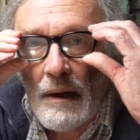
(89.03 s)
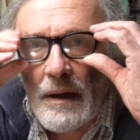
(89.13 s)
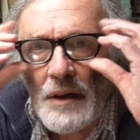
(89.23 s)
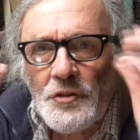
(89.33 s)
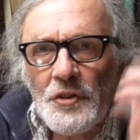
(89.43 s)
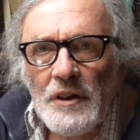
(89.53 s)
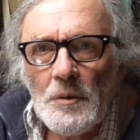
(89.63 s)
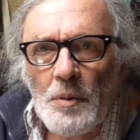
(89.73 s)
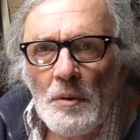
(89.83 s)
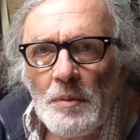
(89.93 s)
I can't see
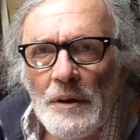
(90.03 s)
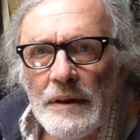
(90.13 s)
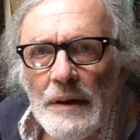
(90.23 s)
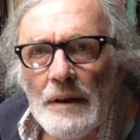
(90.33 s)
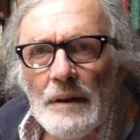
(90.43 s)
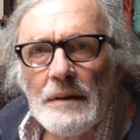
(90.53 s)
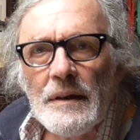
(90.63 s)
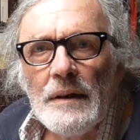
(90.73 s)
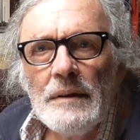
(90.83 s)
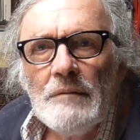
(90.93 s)
you properly. Oh,
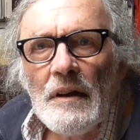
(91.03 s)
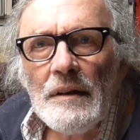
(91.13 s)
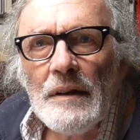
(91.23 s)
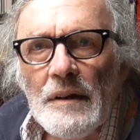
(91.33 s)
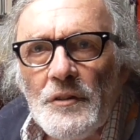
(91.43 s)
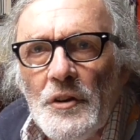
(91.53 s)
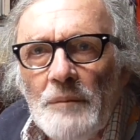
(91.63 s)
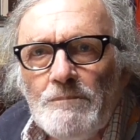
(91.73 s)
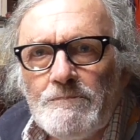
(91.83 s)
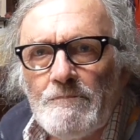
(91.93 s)
okay, right, that's it.